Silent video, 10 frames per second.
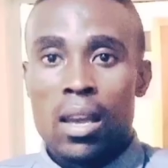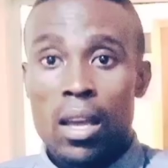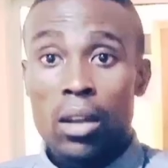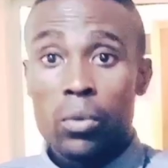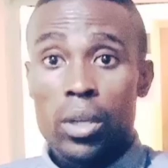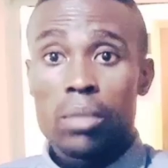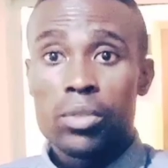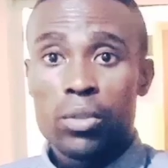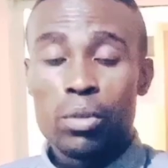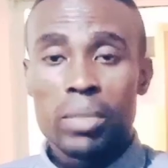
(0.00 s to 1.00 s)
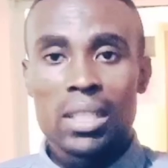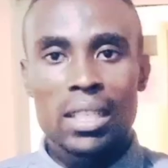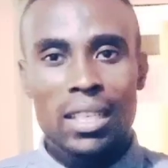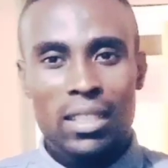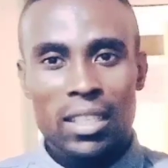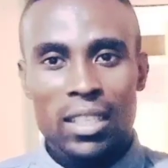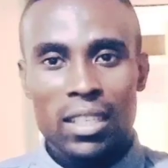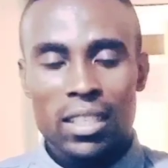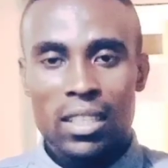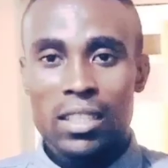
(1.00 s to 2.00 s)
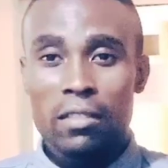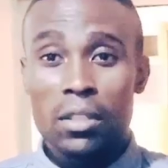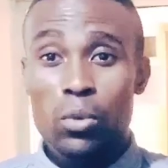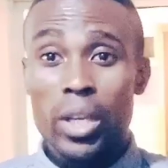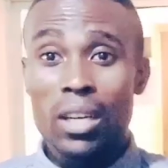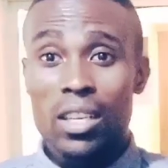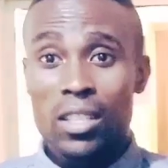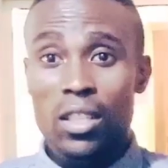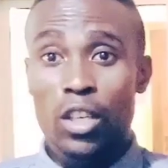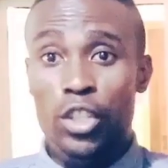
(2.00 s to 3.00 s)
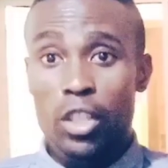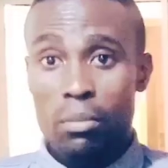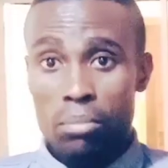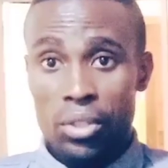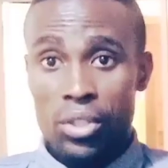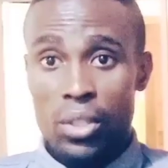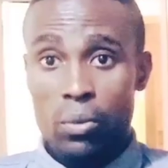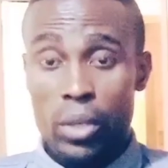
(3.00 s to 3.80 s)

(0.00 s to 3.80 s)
Hello and welcome to Igbo Made Easy. This is a very quick lesson on numbers.